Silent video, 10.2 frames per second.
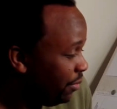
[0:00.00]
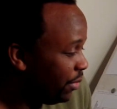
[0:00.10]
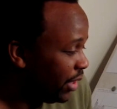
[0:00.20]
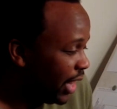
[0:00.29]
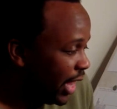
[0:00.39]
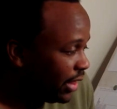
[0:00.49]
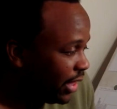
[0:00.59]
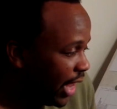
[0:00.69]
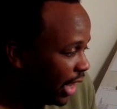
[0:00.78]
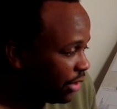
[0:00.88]
but not
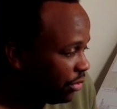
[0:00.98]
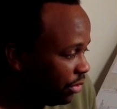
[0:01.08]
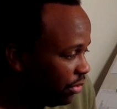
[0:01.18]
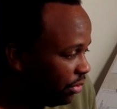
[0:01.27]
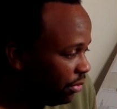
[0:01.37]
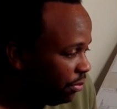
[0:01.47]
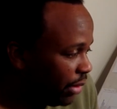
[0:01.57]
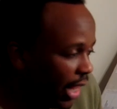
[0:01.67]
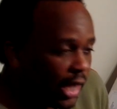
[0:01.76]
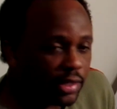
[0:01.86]
the actual
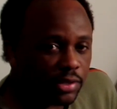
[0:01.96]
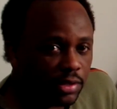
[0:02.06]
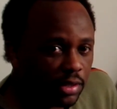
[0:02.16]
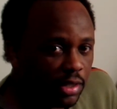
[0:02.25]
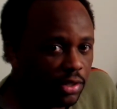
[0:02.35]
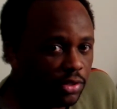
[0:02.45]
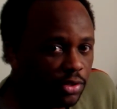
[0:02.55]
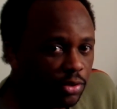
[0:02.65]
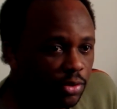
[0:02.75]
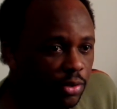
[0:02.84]
blocks in the
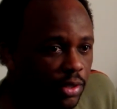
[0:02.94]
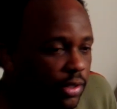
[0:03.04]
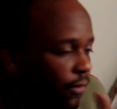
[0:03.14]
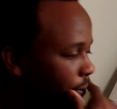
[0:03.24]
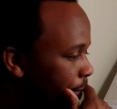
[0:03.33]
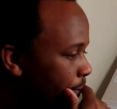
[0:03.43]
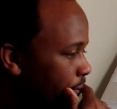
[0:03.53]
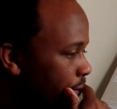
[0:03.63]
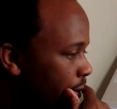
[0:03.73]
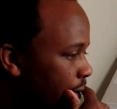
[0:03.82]
story.
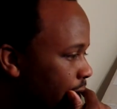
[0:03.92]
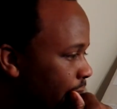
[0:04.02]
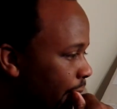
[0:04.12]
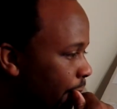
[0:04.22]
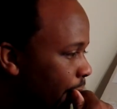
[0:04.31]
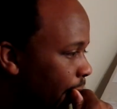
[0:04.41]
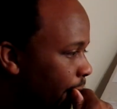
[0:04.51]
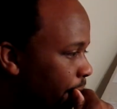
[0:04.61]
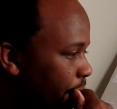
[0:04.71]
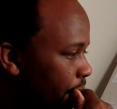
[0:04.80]

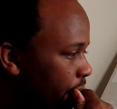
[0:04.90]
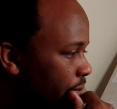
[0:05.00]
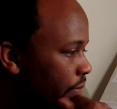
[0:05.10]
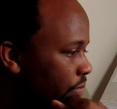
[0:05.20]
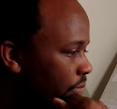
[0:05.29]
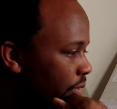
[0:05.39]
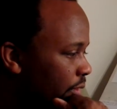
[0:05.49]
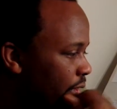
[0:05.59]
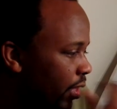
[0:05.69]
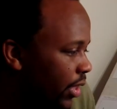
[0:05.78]
So
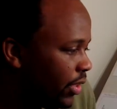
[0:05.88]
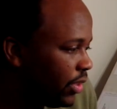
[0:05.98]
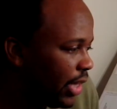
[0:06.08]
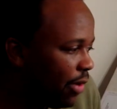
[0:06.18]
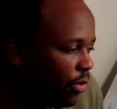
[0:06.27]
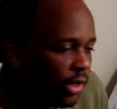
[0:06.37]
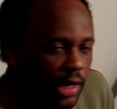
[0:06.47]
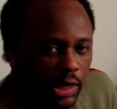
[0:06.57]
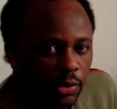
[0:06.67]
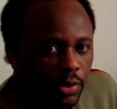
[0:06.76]
this is not one
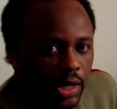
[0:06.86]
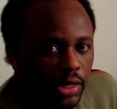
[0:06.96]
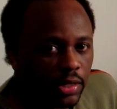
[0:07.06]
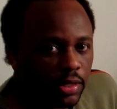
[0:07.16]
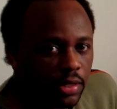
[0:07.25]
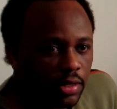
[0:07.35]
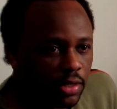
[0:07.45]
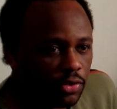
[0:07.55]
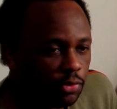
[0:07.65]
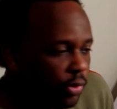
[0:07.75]
that I created
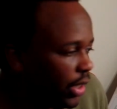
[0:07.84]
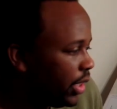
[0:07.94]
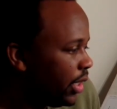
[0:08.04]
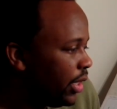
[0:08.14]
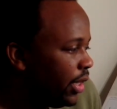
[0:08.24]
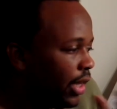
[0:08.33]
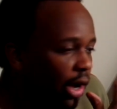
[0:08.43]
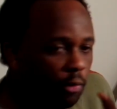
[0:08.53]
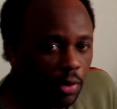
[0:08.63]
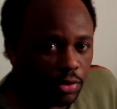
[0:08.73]
this week.
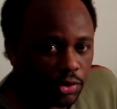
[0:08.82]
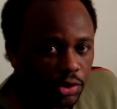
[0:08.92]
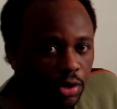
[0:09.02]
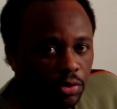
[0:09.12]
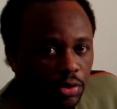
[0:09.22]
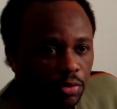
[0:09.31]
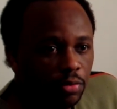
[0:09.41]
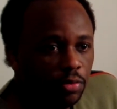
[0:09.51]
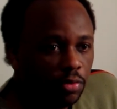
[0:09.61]
I will show you